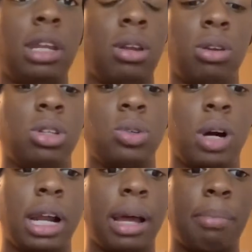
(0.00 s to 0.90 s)
to do
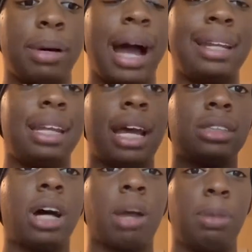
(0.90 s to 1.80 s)
all that. But I did that
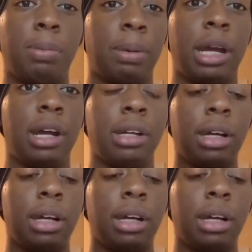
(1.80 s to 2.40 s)
so I could be prepared.